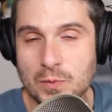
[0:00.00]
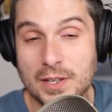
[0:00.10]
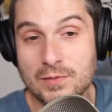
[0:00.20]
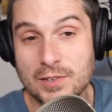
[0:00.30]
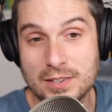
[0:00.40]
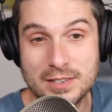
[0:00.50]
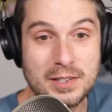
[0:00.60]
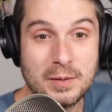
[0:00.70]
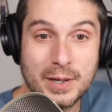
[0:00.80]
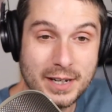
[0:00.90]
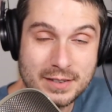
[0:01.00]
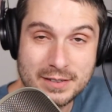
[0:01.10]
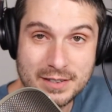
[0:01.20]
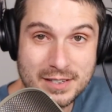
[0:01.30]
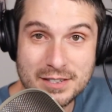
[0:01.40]
done this in the
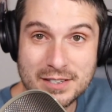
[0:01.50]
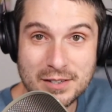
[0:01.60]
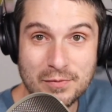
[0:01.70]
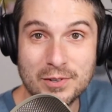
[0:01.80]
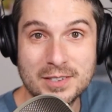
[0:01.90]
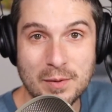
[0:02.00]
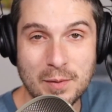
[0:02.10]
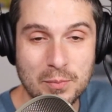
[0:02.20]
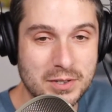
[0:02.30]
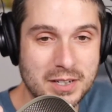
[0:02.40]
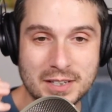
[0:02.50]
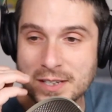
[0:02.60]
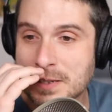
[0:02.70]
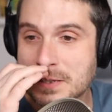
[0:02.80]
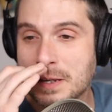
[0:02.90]
past. This isn't the first time Apple's done
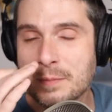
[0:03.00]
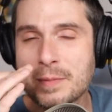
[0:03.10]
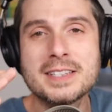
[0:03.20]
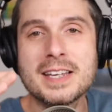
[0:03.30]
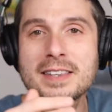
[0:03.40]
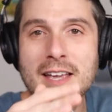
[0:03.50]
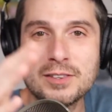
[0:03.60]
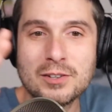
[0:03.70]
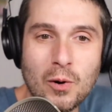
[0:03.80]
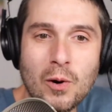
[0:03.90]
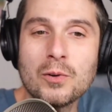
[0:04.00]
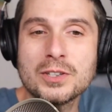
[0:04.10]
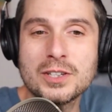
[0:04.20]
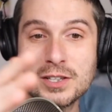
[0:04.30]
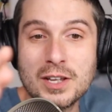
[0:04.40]
this. I'm not saying that
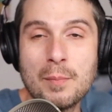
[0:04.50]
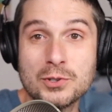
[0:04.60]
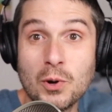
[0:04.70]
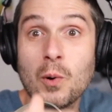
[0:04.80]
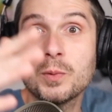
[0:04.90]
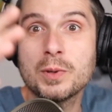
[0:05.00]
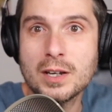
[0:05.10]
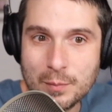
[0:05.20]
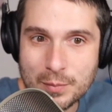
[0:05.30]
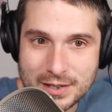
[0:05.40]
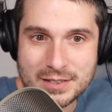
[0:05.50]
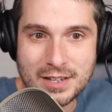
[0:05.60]
Apple's the only company that's done